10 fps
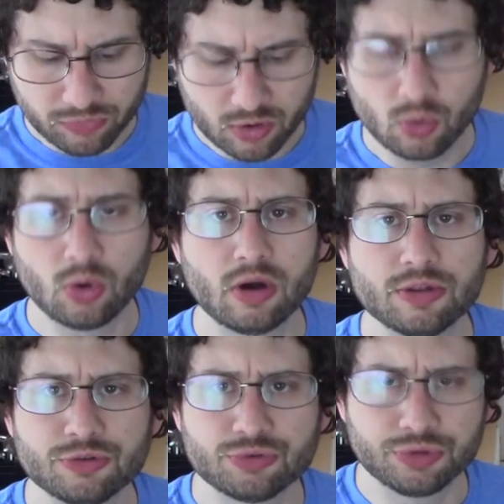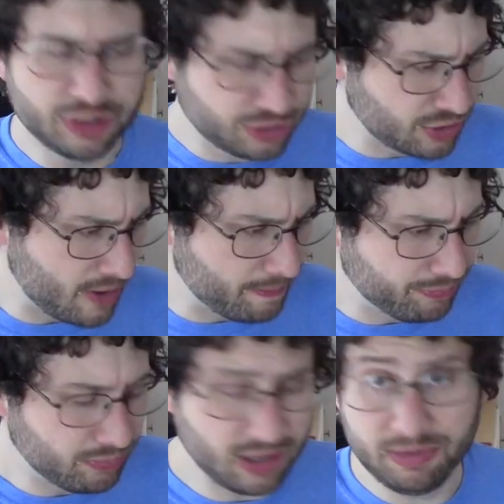or on the streets,
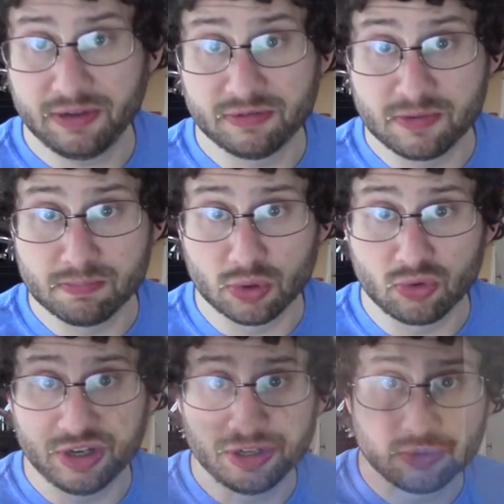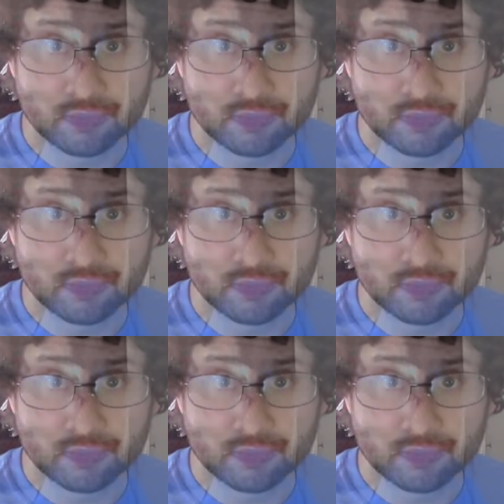maybe even in Berlin.